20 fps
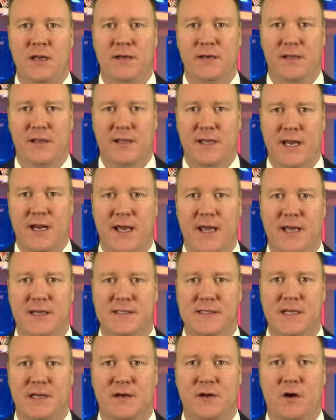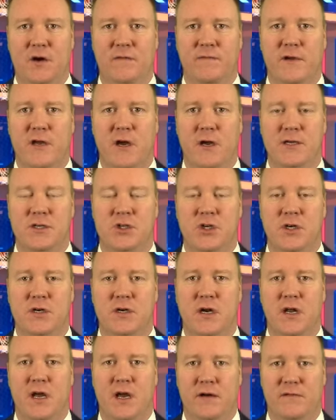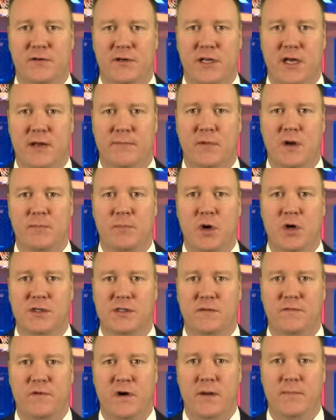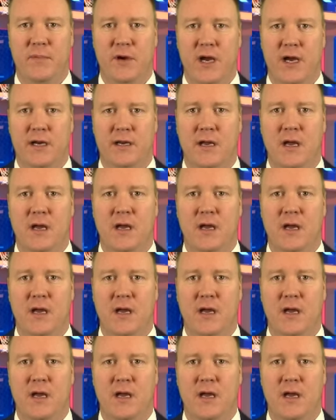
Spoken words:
You'll get an instant notification every time I post a free pick.